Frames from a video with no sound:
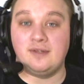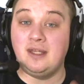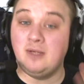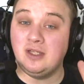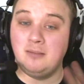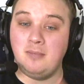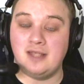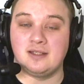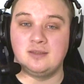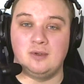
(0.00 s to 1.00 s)
And then we got the
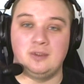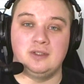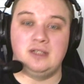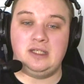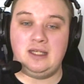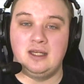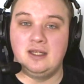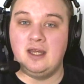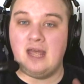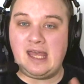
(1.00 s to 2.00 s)
Misc as well. We got the
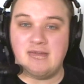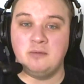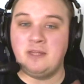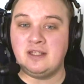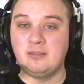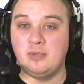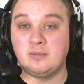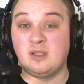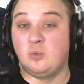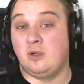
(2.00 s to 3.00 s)
other bits and
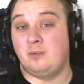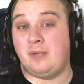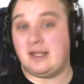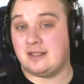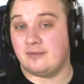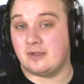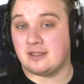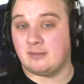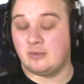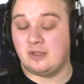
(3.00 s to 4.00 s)
bobs like World Painter, for
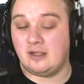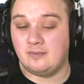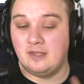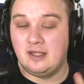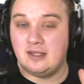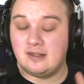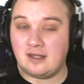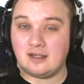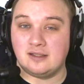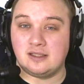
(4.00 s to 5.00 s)
example.
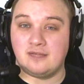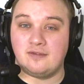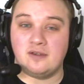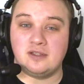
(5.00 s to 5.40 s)
That kind of stuff.